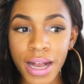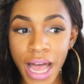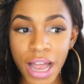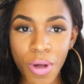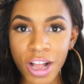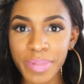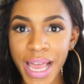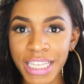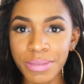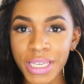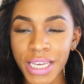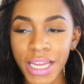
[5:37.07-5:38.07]
a guy walked
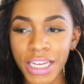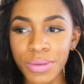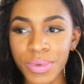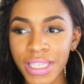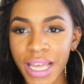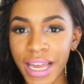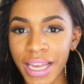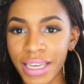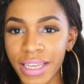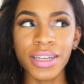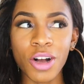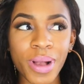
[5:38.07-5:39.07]
past me and he was
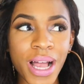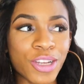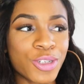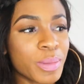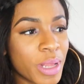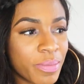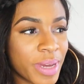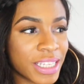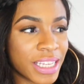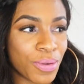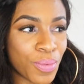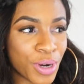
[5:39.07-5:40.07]
like, "Oh my God, you smell
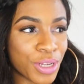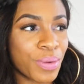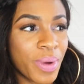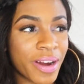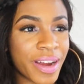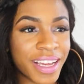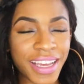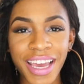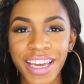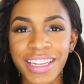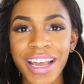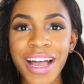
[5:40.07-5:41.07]
amazing. What are you wearing?"
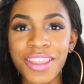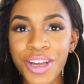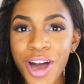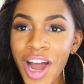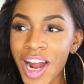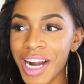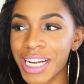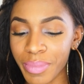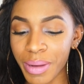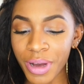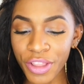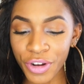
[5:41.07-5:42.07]
And then I got in the car.
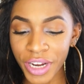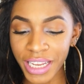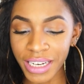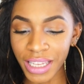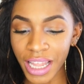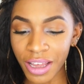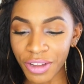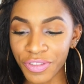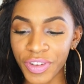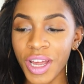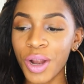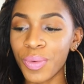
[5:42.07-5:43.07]
My mother-in-law
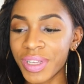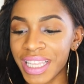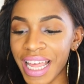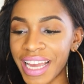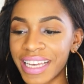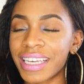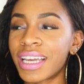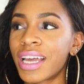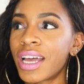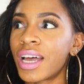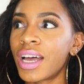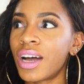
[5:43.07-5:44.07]
was like,
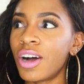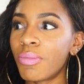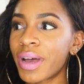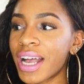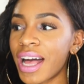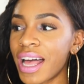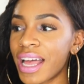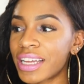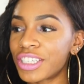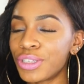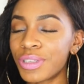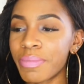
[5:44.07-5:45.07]
"Oh my
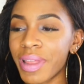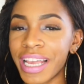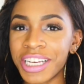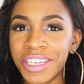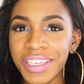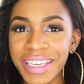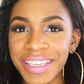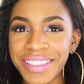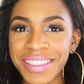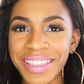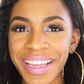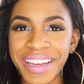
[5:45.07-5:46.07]
gosh, you smell like
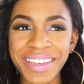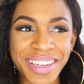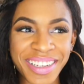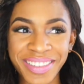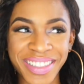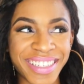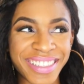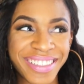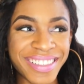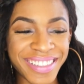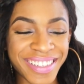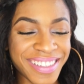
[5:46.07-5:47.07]
cookies." Like, it was like,
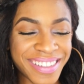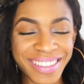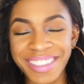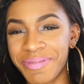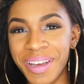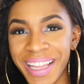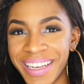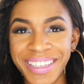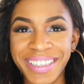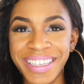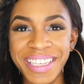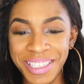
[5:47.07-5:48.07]
this doesn't smell like
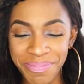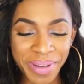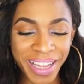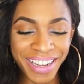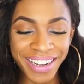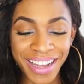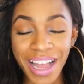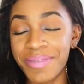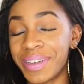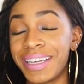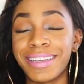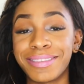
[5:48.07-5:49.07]
cookies, but
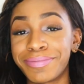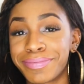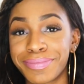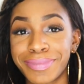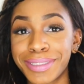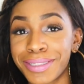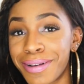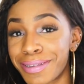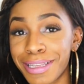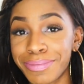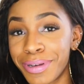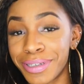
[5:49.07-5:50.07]
I mean, as long
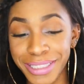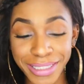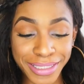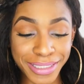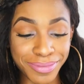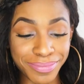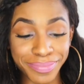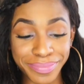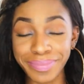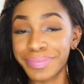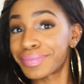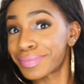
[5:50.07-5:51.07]
as I smell good.
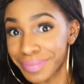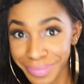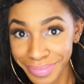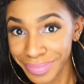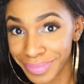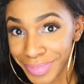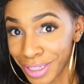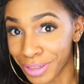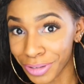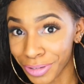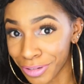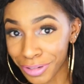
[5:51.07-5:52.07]

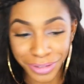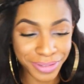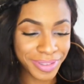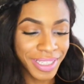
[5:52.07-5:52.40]
Girl,